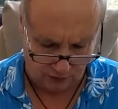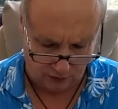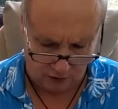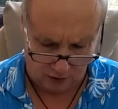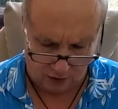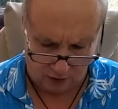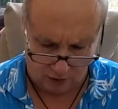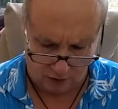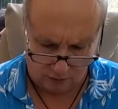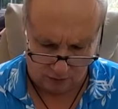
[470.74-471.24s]

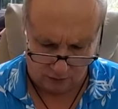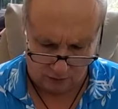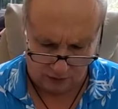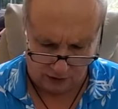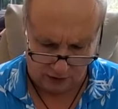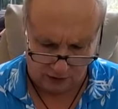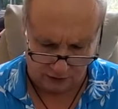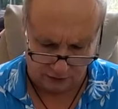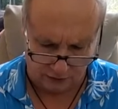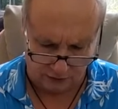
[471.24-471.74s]
um,
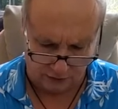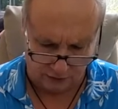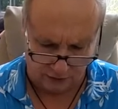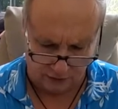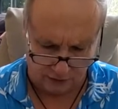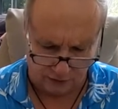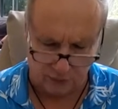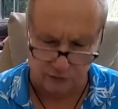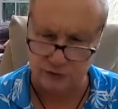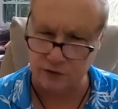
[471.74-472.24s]
as
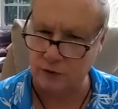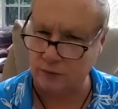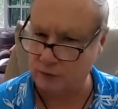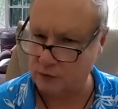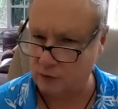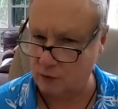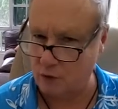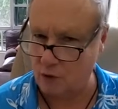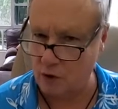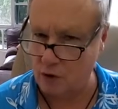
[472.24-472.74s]
that there's
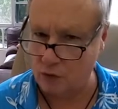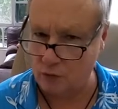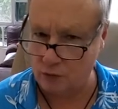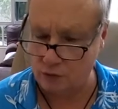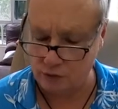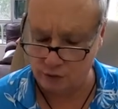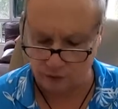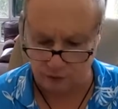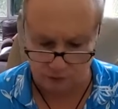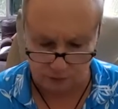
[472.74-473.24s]
something wrong
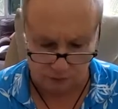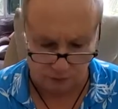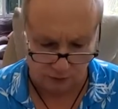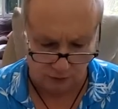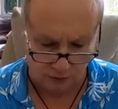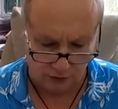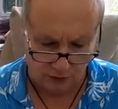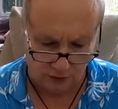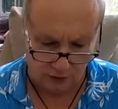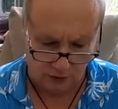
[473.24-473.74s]
with you.
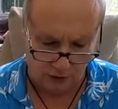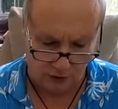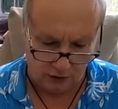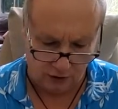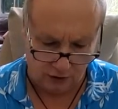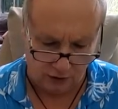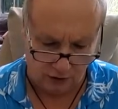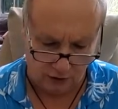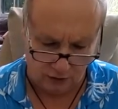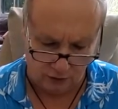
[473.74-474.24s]

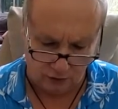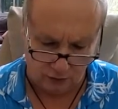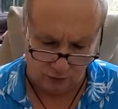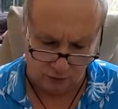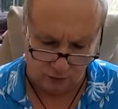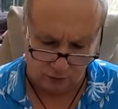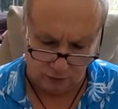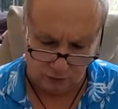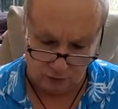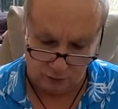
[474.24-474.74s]
And I don't
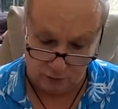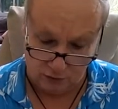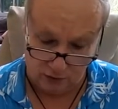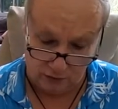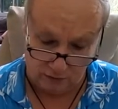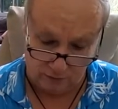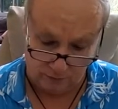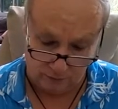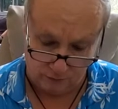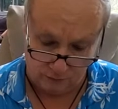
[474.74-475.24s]
know, you might
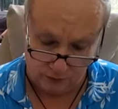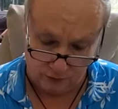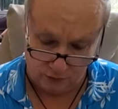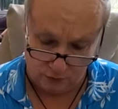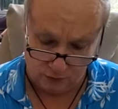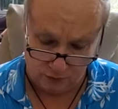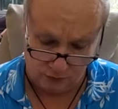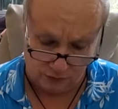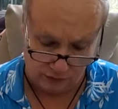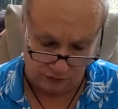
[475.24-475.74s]
have
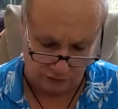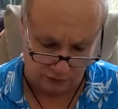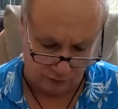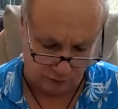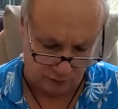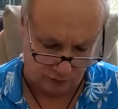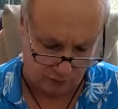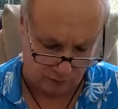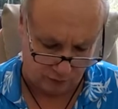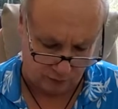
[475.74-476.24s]
noticed
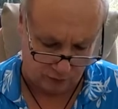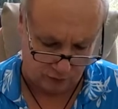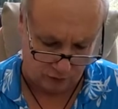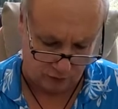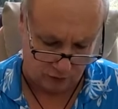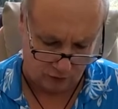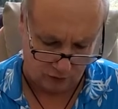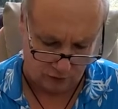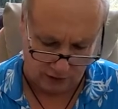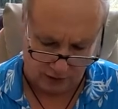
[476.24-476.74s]
that people are,
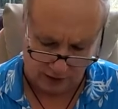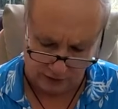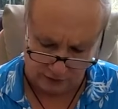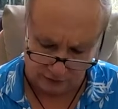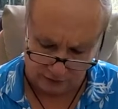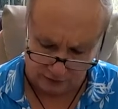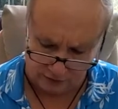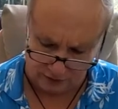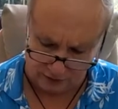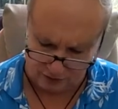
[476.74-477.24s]
are
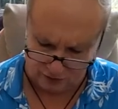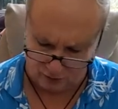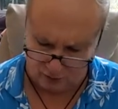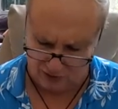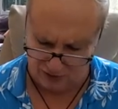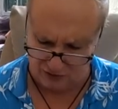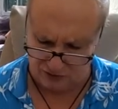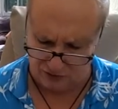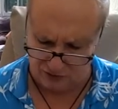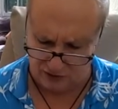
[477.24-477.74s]
asking, like you
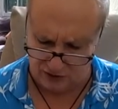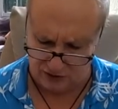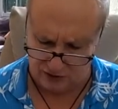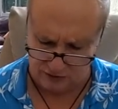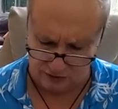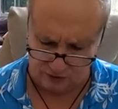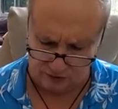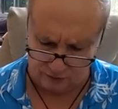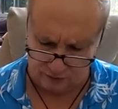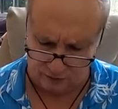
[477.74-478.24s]
might say
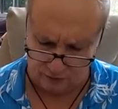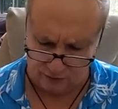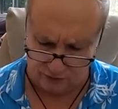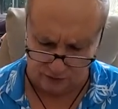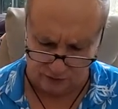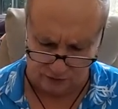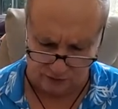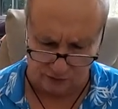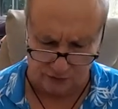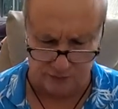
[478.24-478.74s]

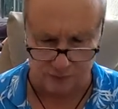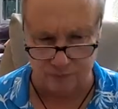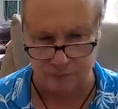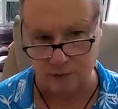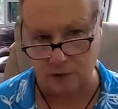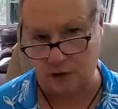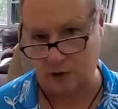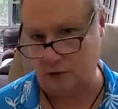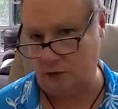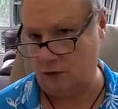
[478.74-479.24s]
something that's,
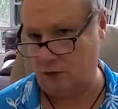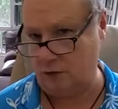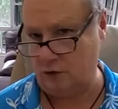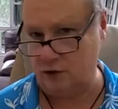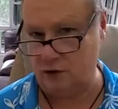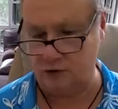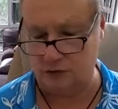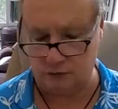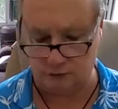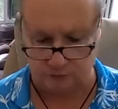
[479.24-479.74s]
I don't know,
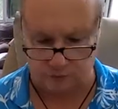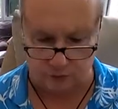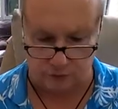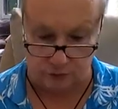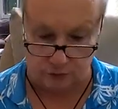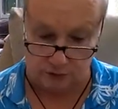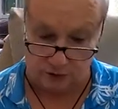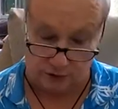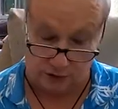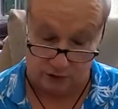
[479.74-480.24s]

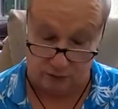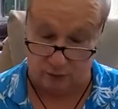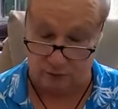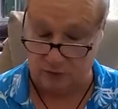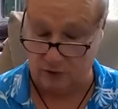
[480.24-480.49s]
introverted. I would